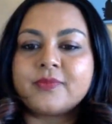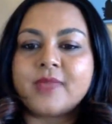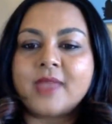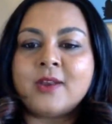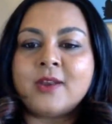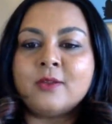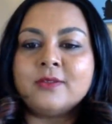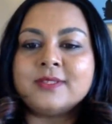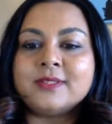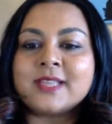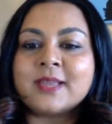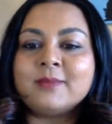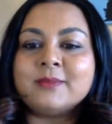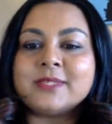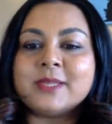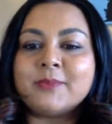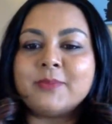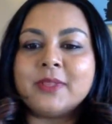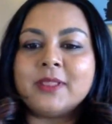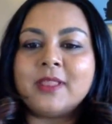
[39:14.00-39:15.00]
I know this
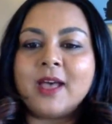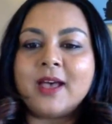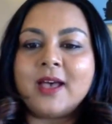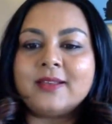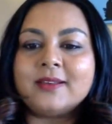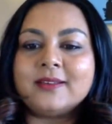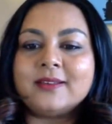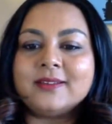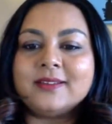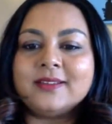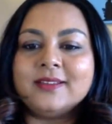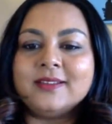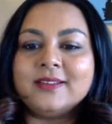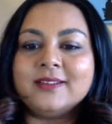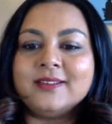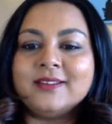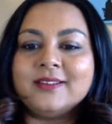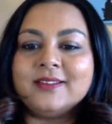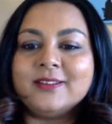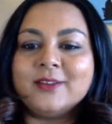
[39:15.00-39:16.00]
comes up a lot
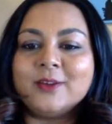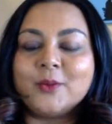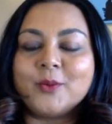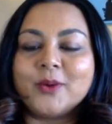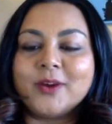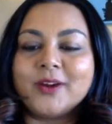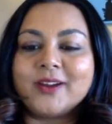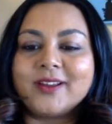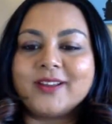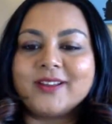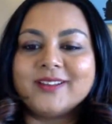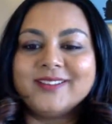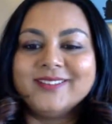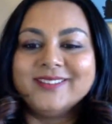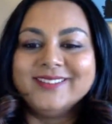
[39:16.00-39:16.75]
in your work.